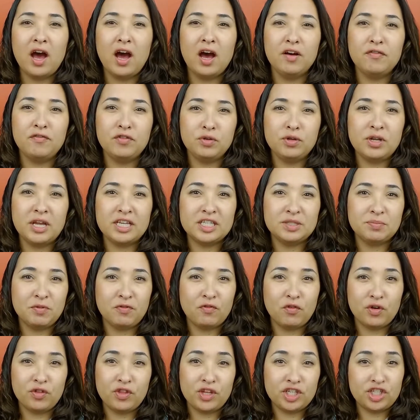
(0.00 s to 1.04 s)
a few days
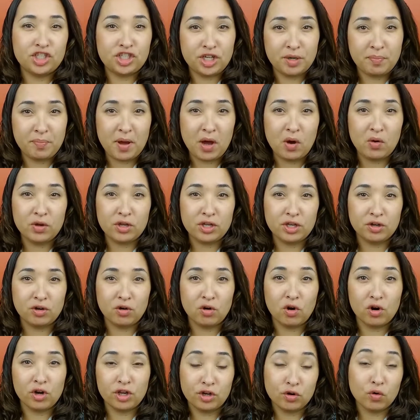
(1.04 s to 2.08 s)
before they ship out
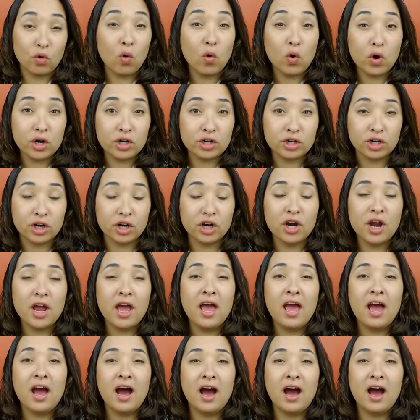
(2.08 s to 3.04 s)
your order.